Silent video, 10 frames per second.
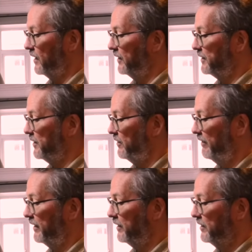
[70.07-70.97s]
Dunk it in
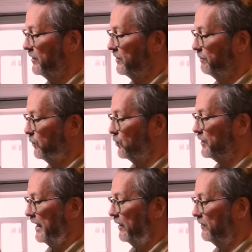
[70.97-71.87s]
your ink,
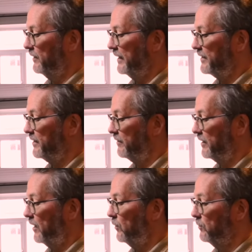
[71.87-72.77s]
push down, let it
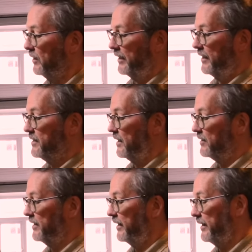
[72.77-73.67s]
go, and it
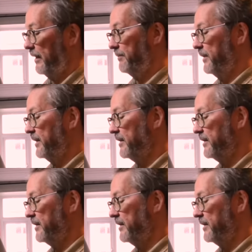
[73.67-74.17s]
sucks ink up.